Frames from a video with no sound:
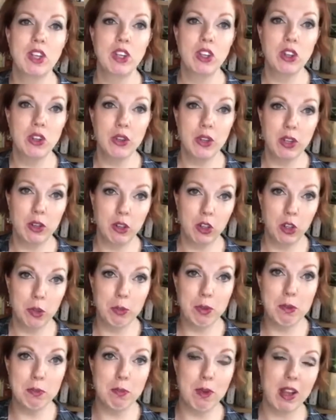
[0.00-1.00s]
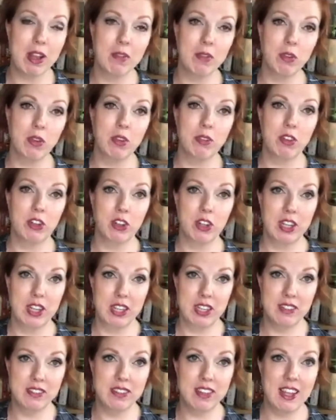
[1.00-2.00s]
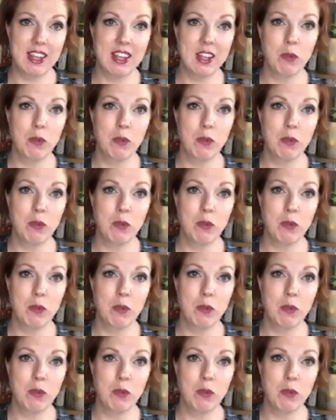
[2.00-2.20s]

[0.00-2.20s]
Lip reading: you're being mindful of your intake